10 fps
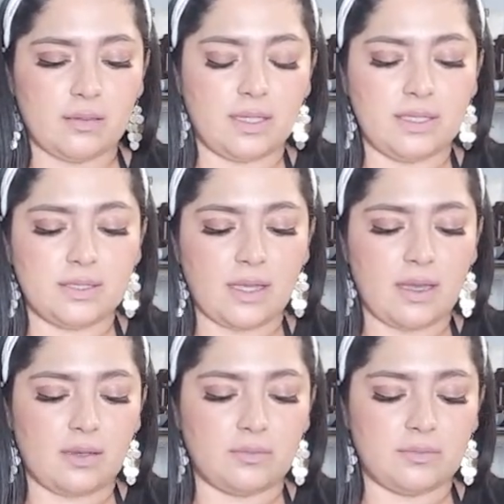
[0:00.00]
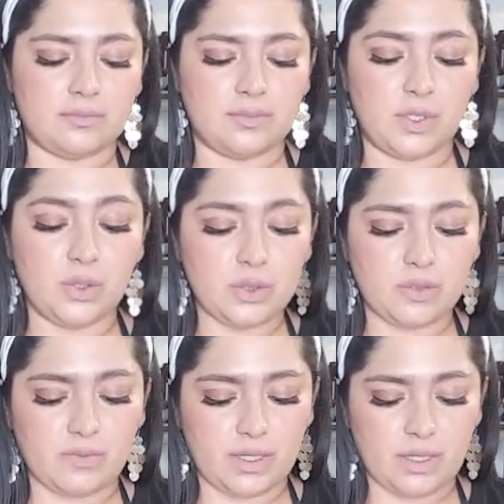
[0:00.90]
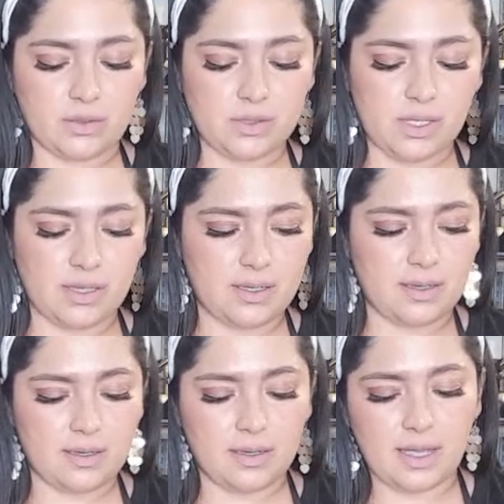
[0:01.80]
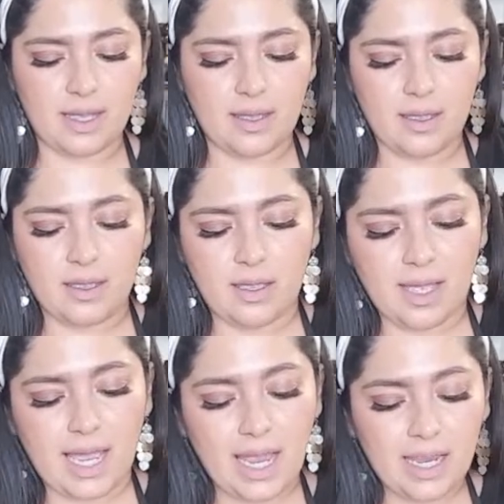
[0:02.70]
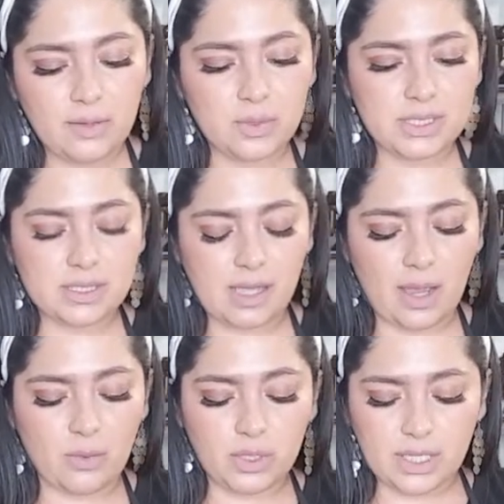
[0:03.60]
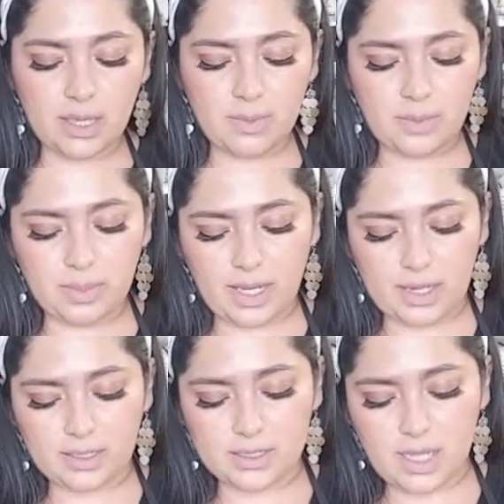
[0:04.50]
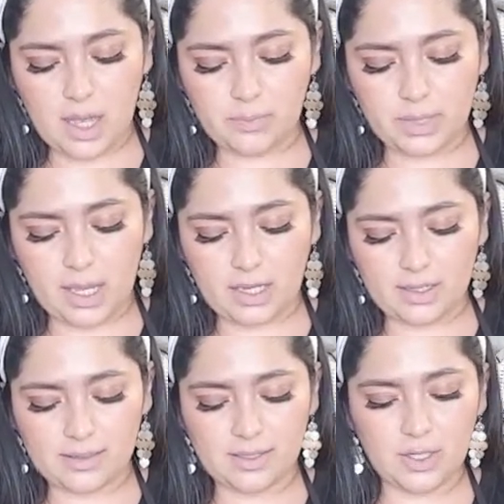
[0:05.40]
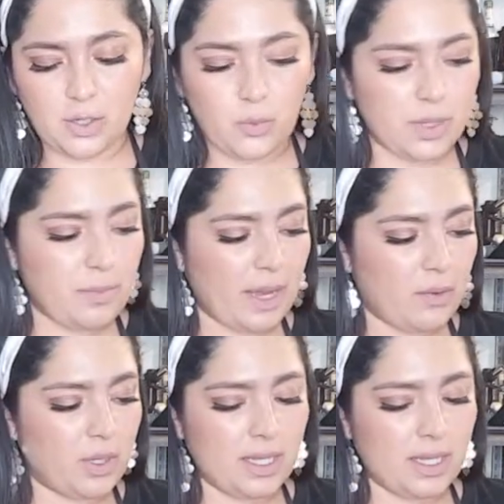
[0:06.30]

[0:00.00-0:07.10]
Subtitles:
YouTube videos, I would cut my bananas up like, you know, one by one